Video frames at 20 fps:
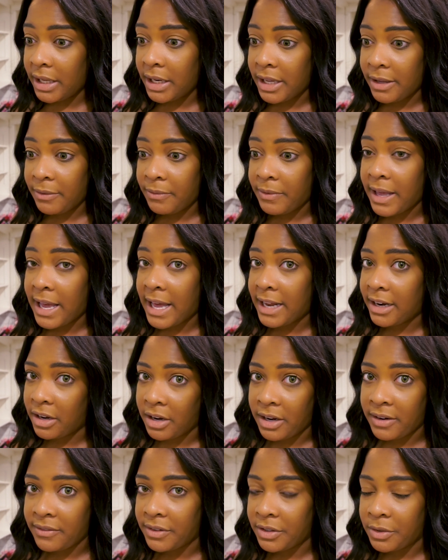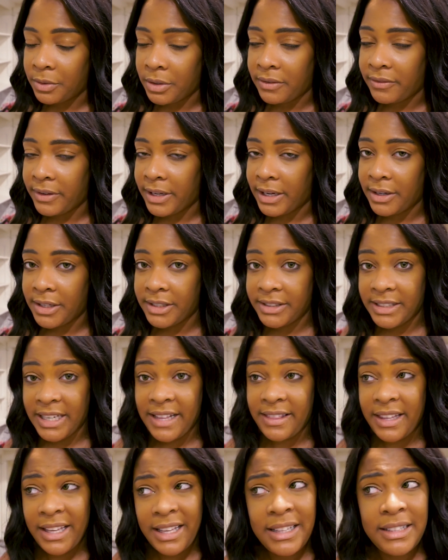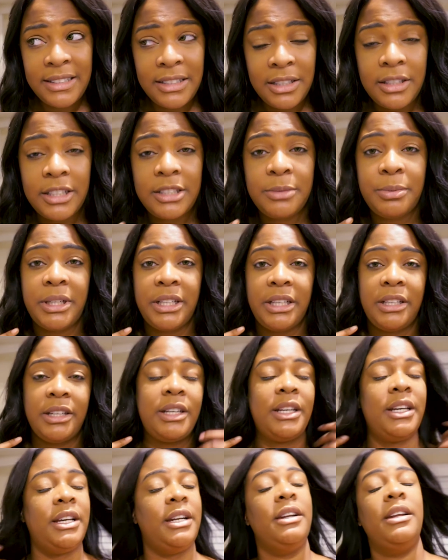And I've had it on for 12 hours. And I think it still looks pretty good.